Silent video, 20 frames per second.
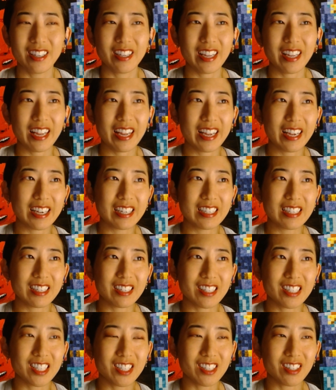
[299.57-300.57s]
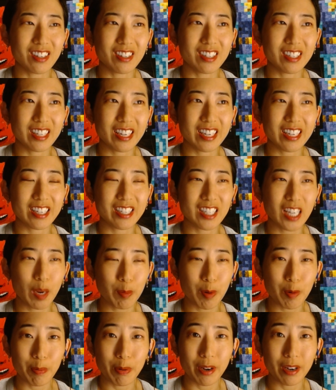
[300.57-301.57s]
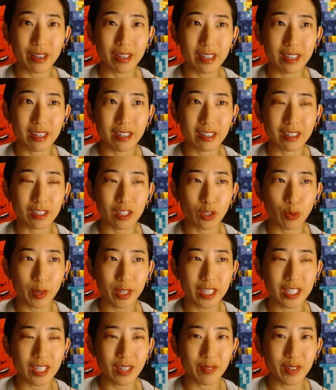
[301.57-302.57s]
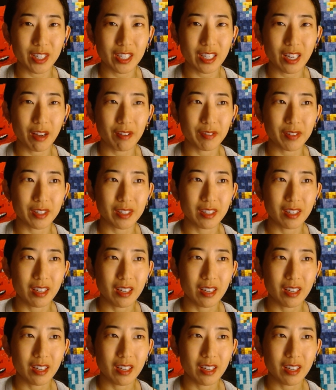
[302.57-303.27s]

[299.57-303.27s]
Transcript: and I started a Cyberpunk 2077,